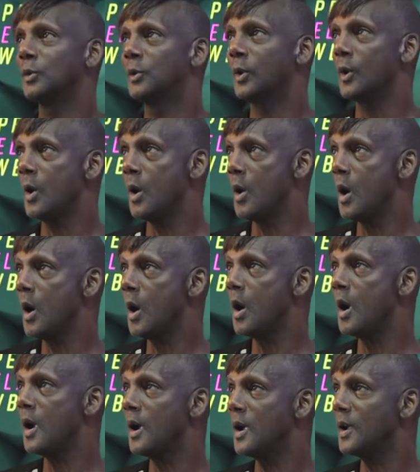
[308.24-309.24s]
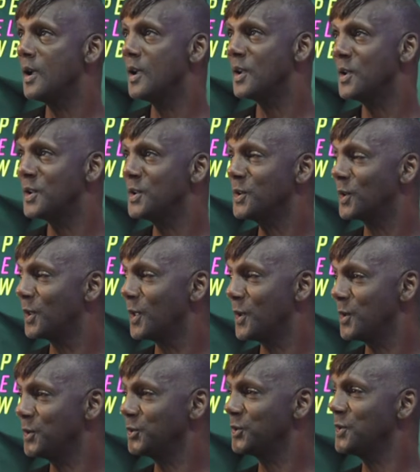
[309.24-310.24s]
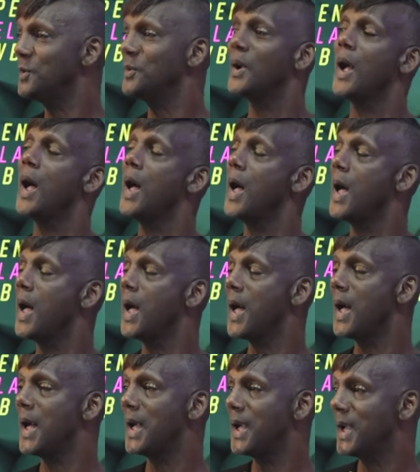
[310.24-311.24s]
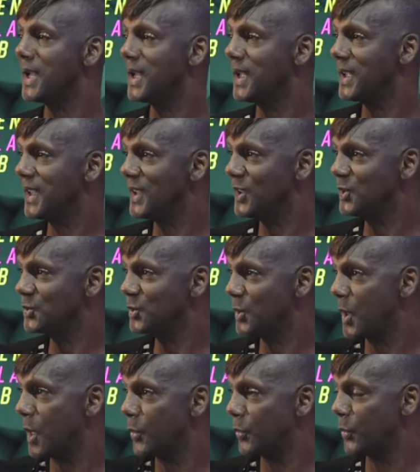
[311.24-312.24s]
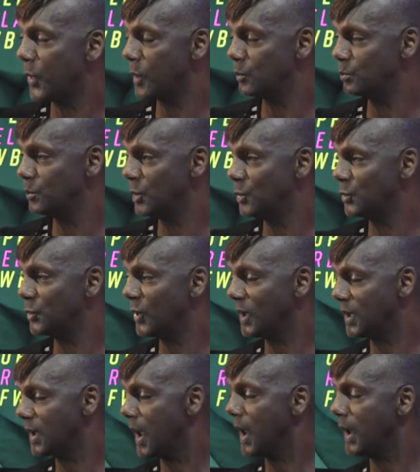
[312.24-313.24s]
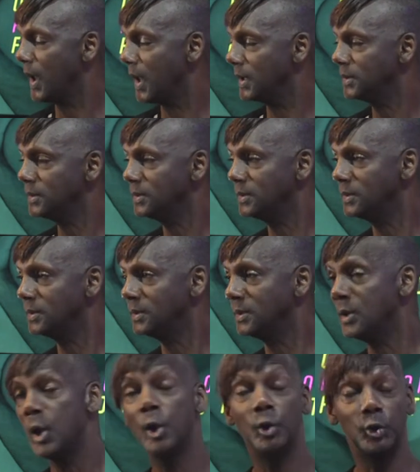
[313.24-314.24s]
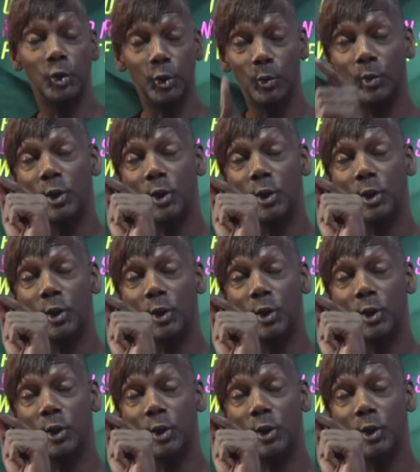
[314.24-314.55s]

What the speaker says: Girl, close your eyes. Let the music get in to